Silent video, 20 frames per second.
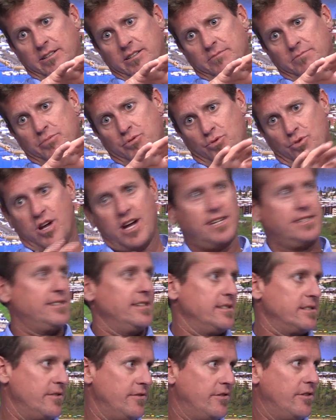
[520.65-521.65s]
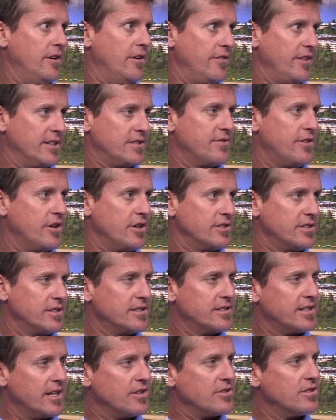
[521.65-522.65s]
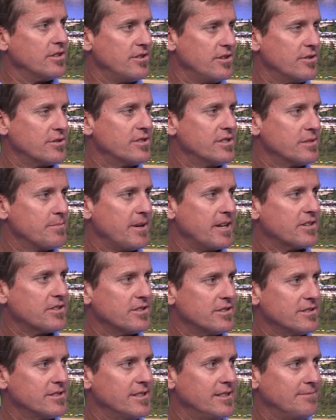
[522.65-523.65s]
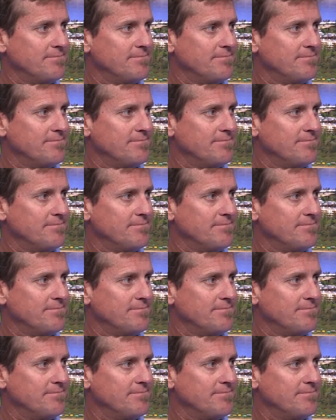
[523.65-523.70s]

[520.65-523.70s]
process in front of you as far as the scheduling those inspections.